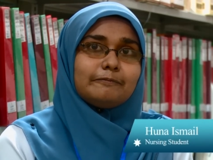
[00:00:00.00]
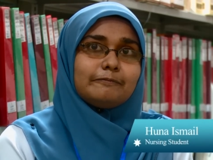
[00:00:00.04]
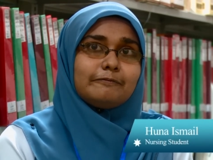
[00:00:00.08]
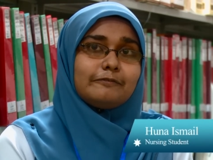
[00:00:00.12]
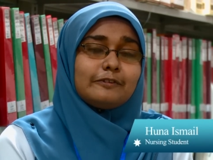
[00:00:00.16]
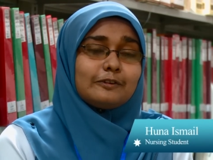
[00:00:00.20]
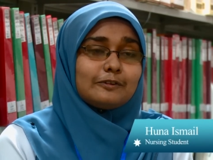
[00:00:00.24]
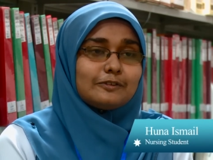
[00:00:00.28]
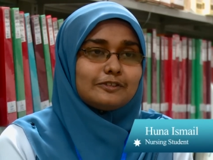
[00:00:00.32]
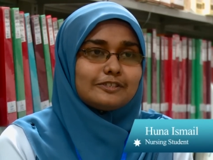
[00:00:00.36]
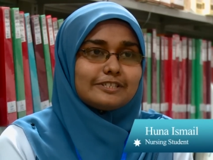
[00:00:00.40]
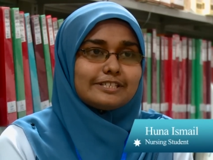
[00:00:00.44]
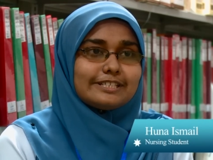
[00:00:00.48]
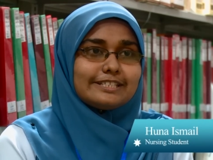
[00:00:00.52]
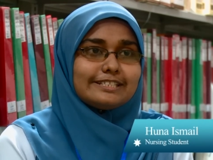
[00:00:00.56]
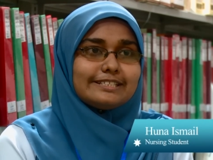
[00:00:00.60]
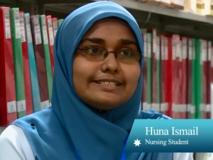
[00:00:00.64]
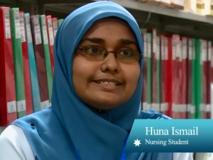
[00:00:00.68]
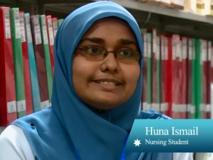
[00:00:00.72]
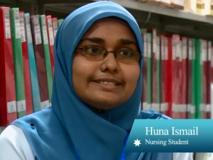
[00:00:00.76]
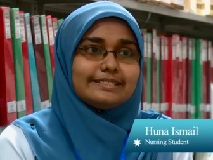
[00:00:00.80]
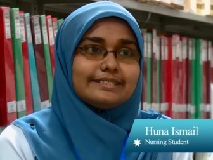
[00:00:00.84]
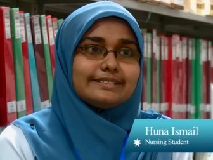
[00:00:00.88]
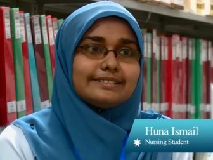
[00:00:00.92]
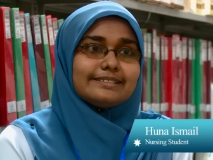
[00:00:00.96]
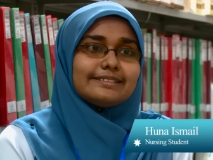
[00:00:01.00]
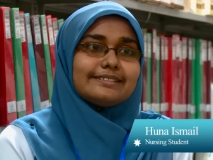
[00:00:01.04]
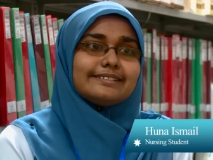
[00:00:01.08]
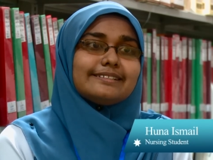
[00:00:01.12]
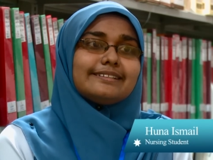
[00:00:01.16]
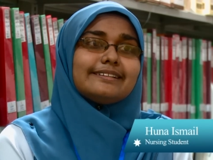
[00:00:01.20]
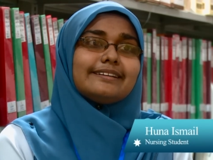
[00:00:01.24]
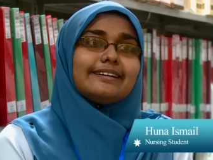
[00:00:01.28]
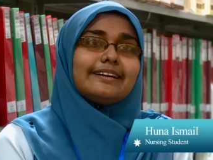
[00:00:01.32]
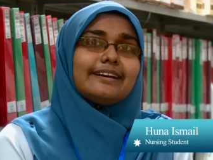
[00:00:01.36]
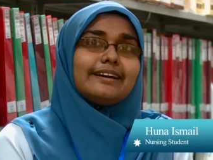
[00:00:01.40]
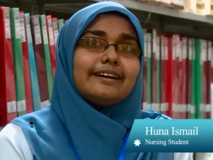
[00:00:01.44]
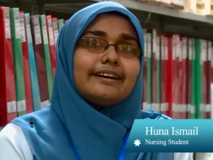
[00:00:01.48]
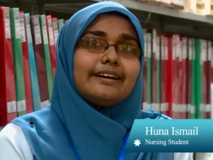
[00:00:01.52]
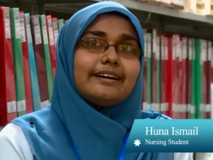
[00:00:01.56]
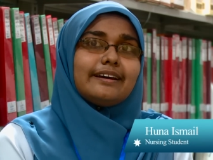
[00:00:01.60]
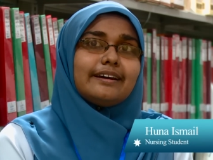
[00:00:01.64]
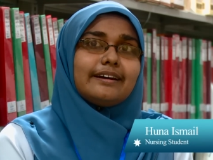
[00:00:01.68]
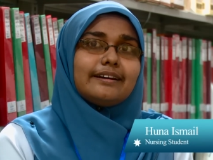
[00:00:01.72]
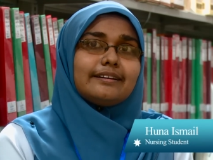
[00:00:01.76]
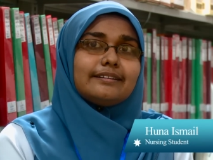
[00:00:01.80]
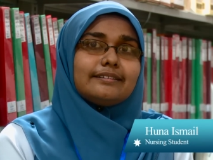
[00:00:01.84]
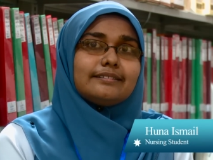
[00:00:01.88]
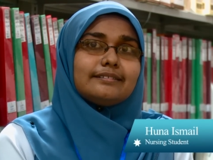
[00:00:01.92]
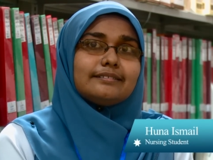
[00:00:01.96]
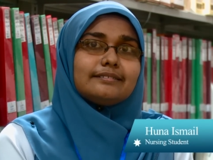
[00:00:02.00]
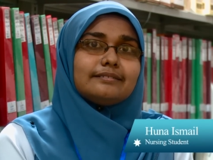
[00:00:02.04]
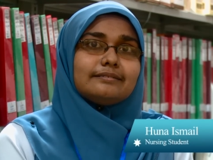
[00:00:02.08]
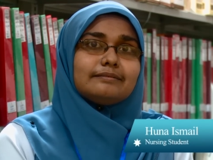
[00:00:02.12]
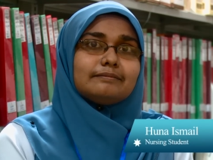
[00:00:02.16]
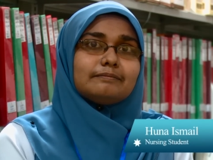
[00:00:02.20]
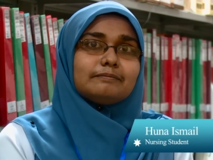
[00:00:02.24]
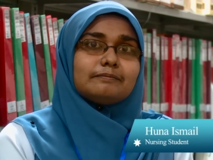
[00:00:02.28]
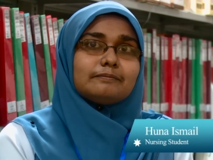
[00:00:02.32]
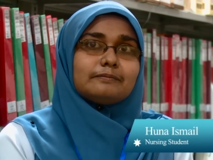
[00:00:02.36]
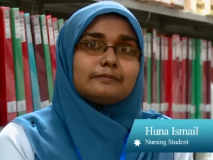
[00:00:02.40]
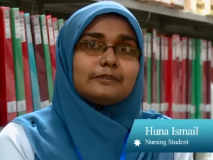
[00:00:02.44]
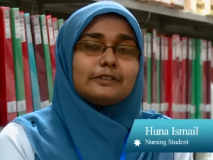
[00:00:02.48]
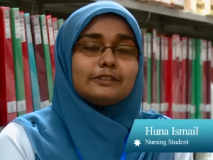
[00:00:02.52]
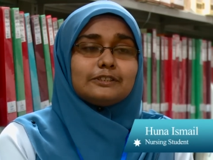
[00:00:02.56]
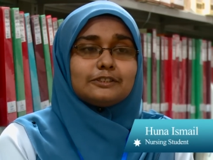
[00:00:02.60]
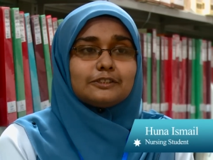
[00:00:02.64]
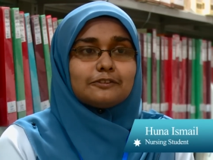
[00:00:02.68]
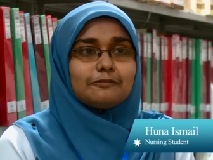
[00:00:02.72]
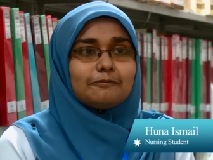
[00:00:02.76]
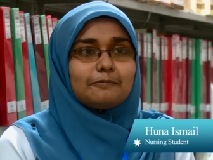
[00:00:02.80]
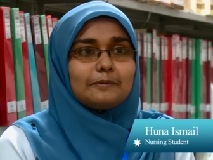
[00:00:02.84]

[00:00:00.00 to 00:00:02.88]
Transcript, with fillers: few trees and lots of